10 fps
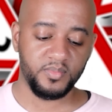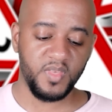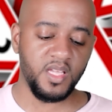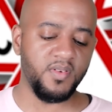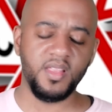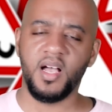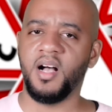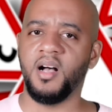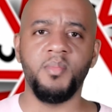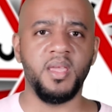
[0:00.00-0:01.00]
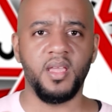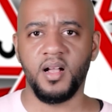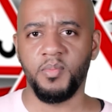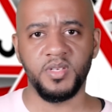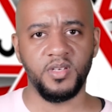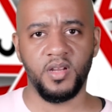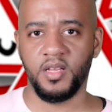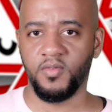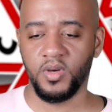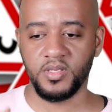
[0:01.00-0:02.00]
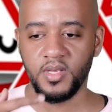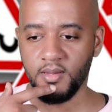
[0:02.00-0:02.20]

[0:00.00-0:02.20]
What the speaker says: Even the humming up into your head voice,